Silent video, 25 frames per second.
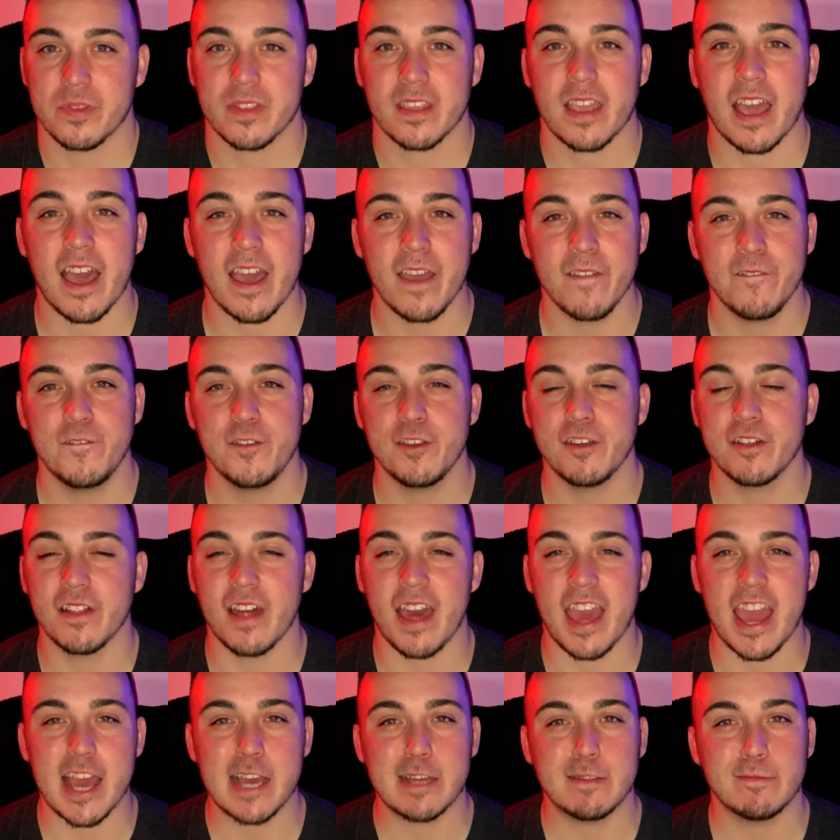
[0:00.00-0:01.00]
I feel
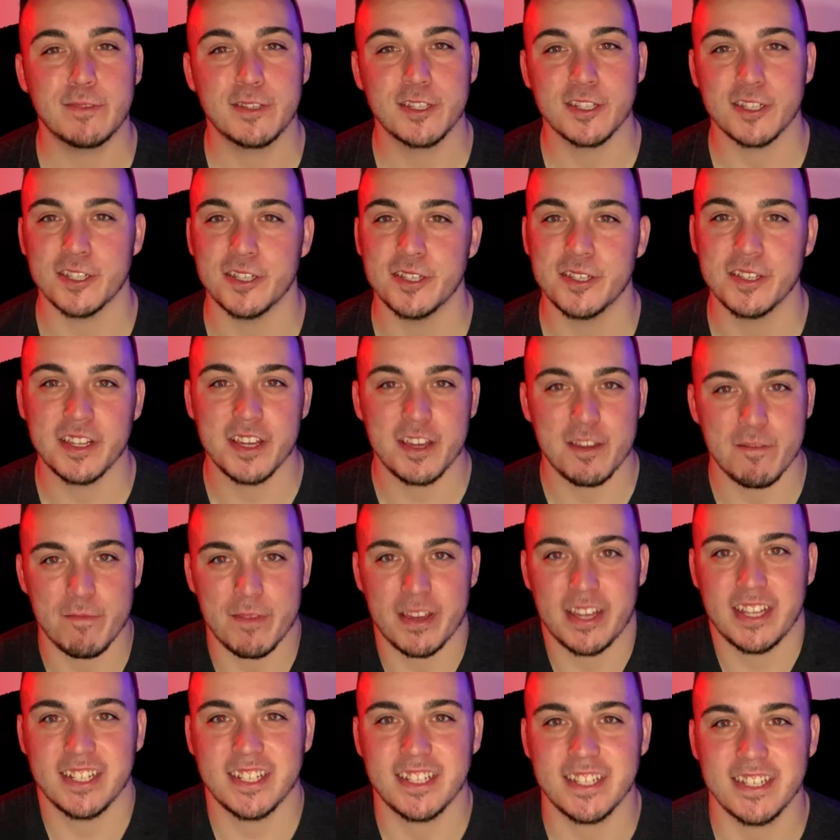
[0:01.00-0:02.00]
absolutely
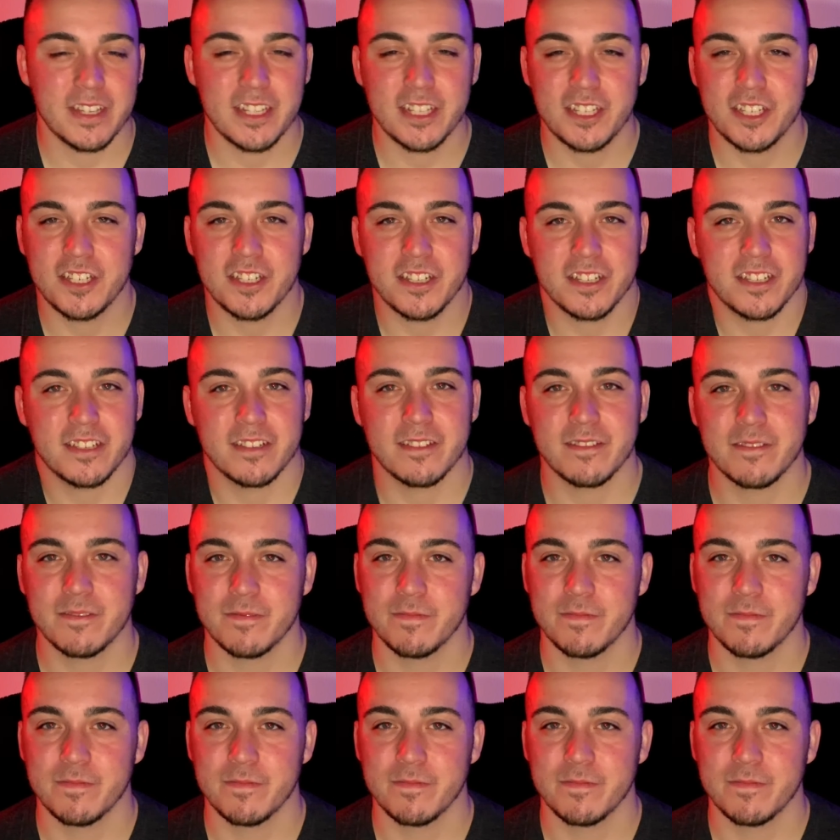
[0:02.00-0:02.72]
amazing. It's just